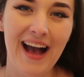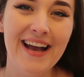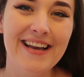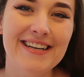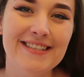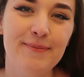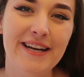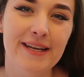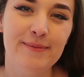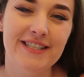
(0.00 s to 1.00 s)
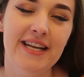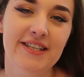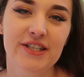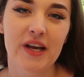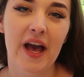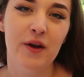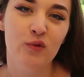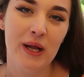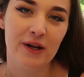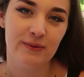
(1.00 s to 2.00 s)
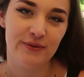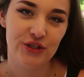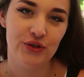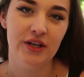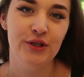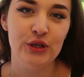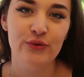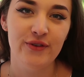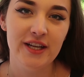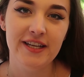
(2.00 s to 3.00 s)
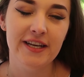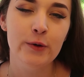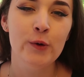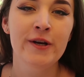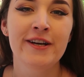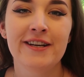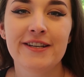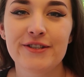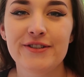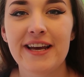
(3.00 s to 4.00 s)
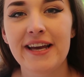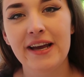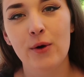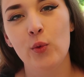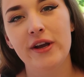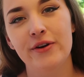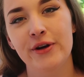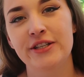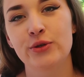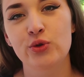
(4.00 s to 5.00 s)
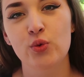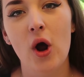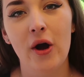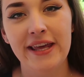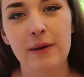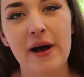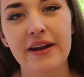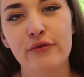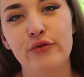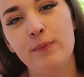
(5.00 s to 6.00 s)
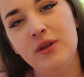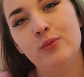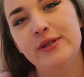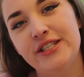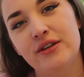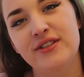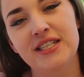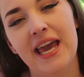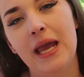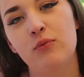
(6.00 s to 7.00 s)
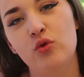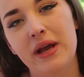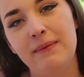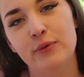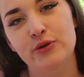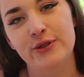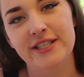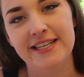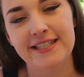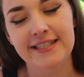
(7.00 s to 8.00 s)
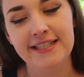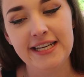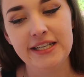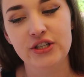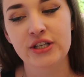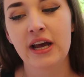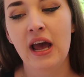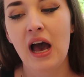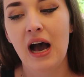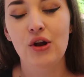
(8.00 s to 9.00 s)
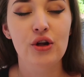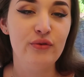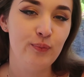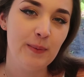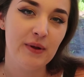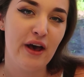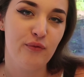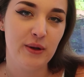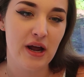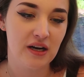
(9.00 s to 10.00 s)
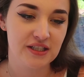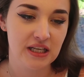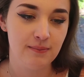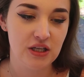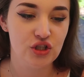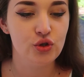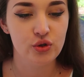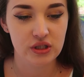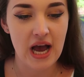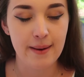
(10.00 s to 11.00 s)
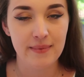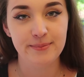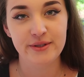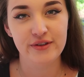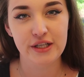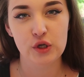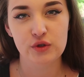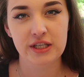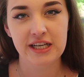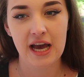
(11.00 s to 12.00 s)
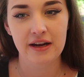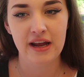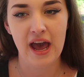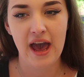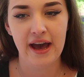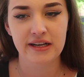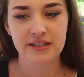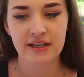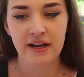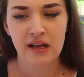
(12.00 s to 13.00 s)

Hi guys, my name is Naachi and welcome to a new video. Today we're going to draw Hibana from Ubisoft's game Rainbow Six Siege. A lot of people have been asking me to do time-lapse videos again, and